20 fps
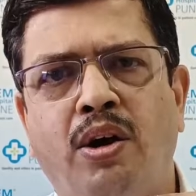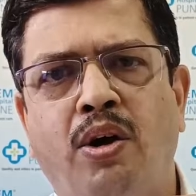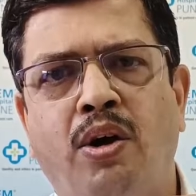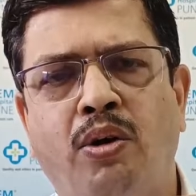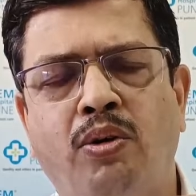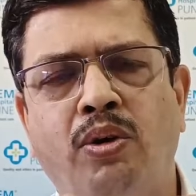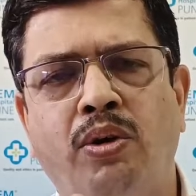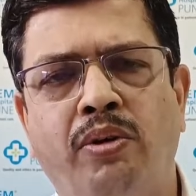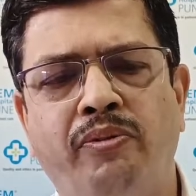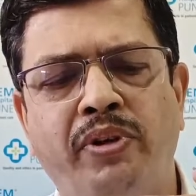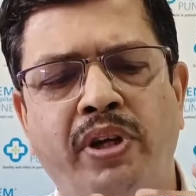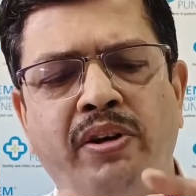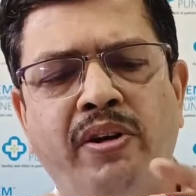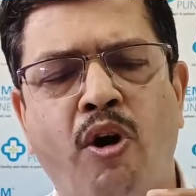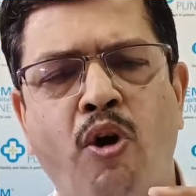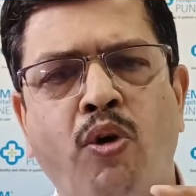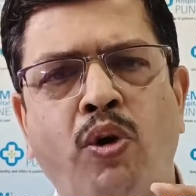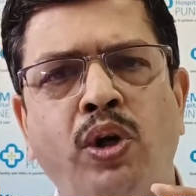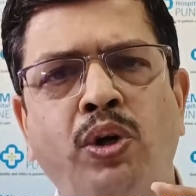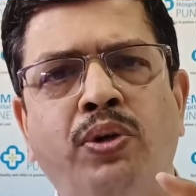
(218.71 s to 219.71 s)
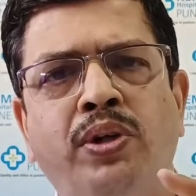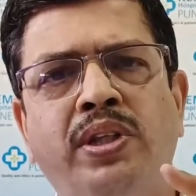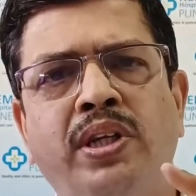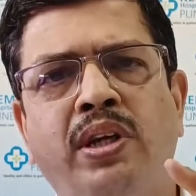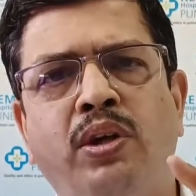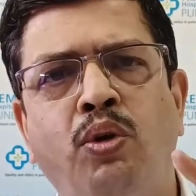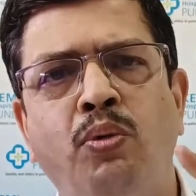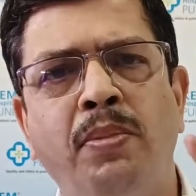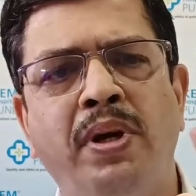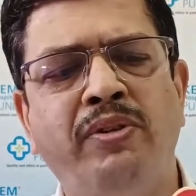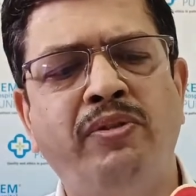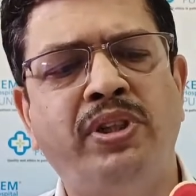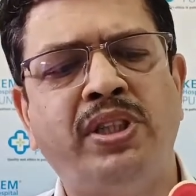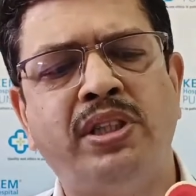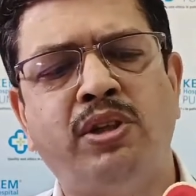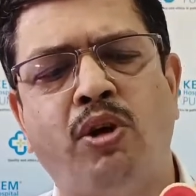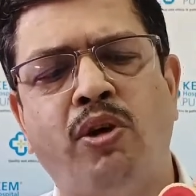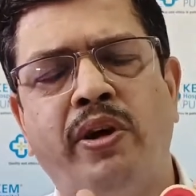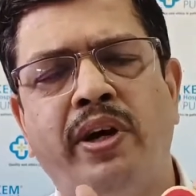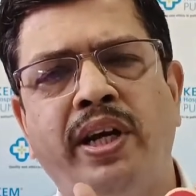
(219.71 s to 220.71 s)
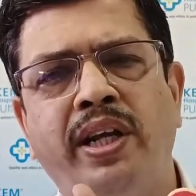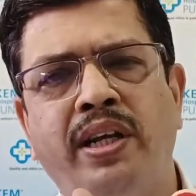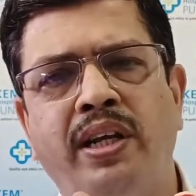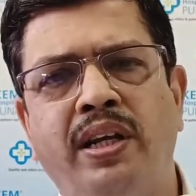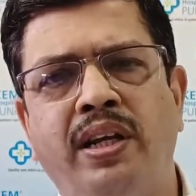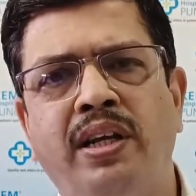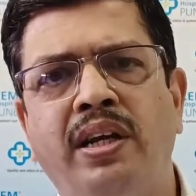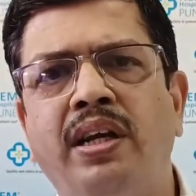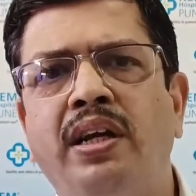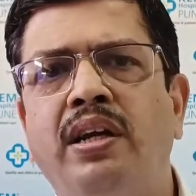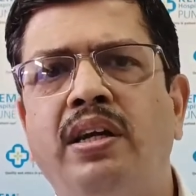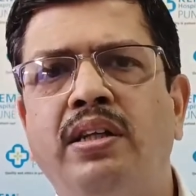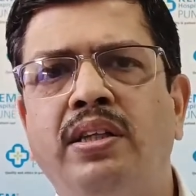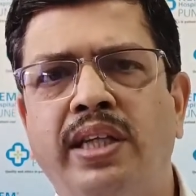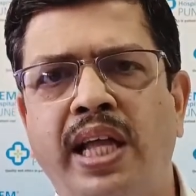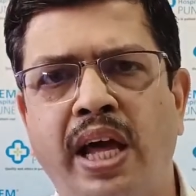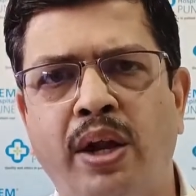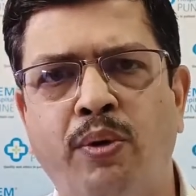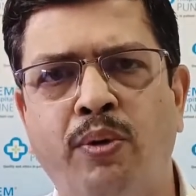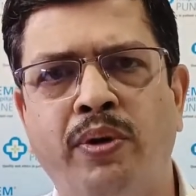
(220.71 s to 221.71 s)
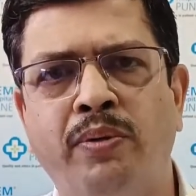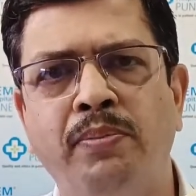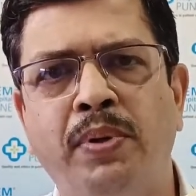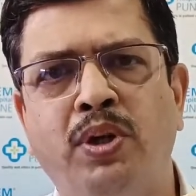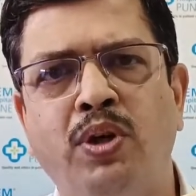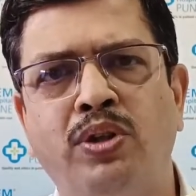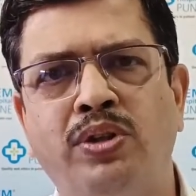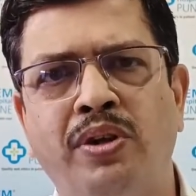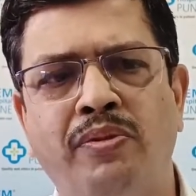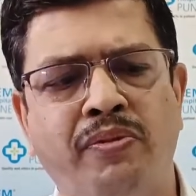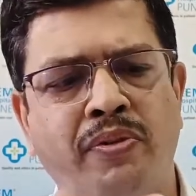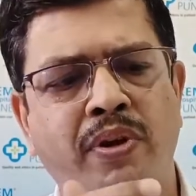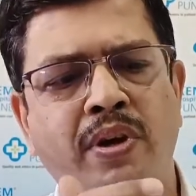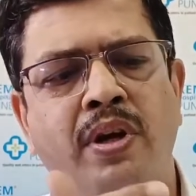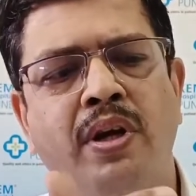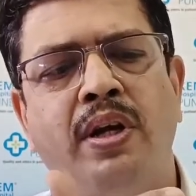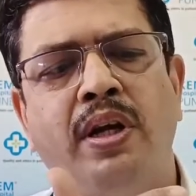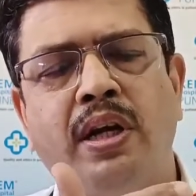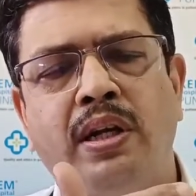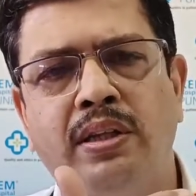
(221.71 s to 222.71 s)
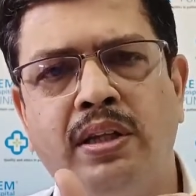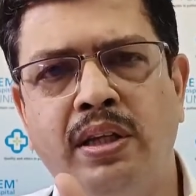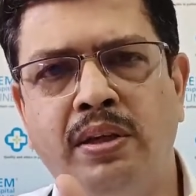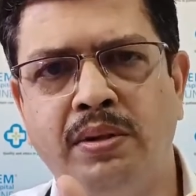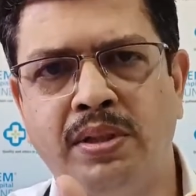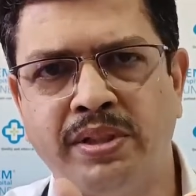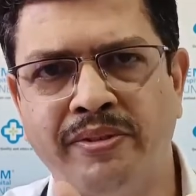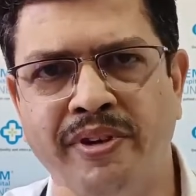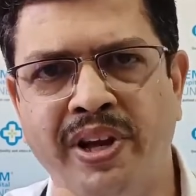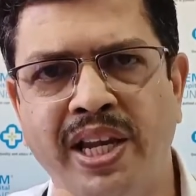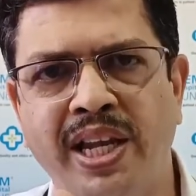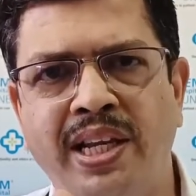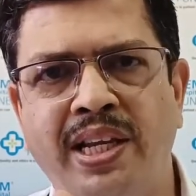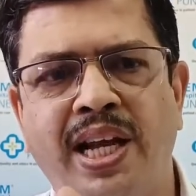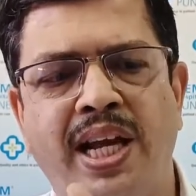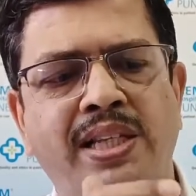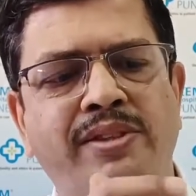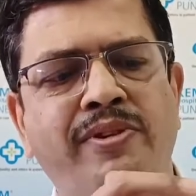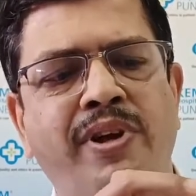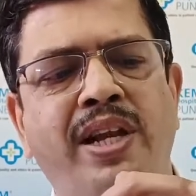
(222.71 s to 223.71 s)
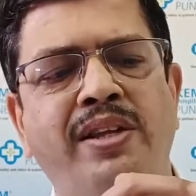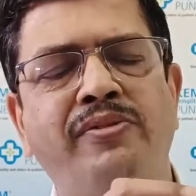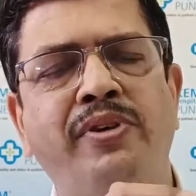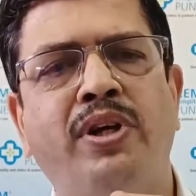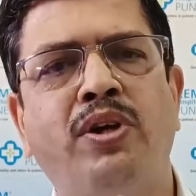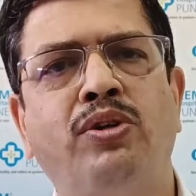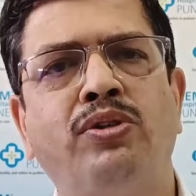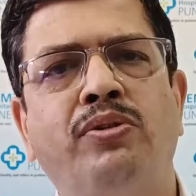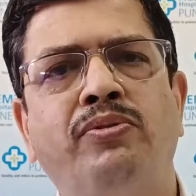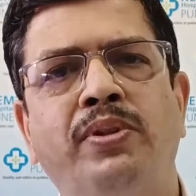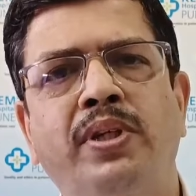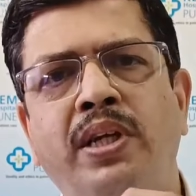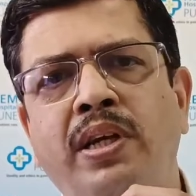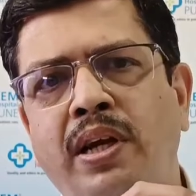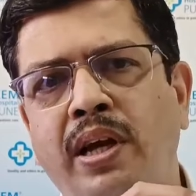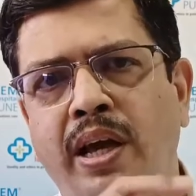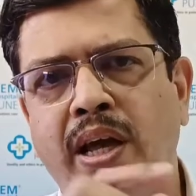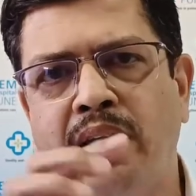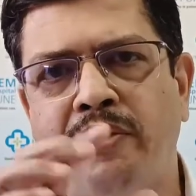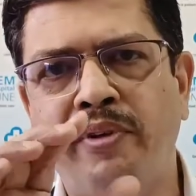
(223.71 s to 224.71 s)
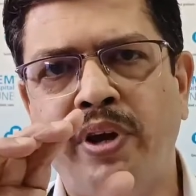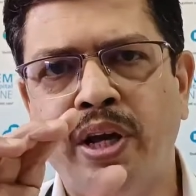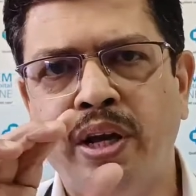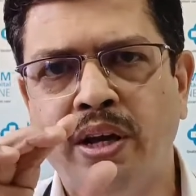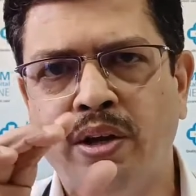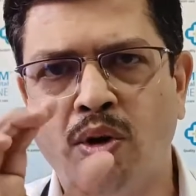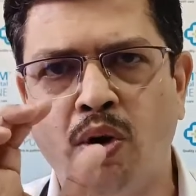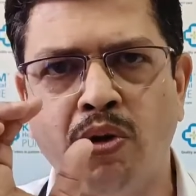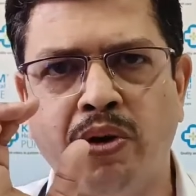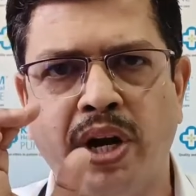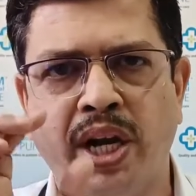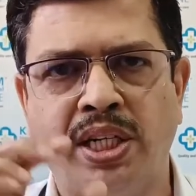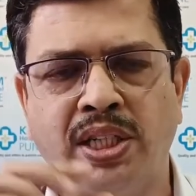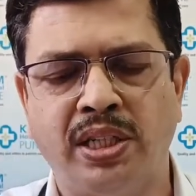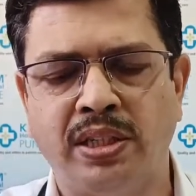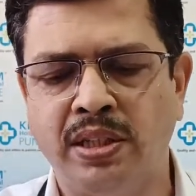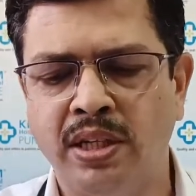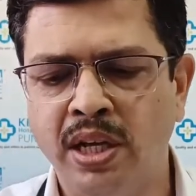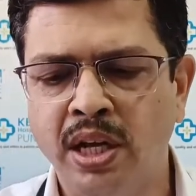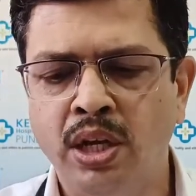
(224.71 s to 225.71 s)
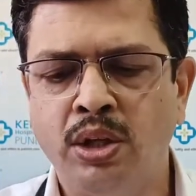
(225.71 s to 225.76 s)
occlude the lumen, which is already narrowed because of the swelling as well as because of the airway contraction.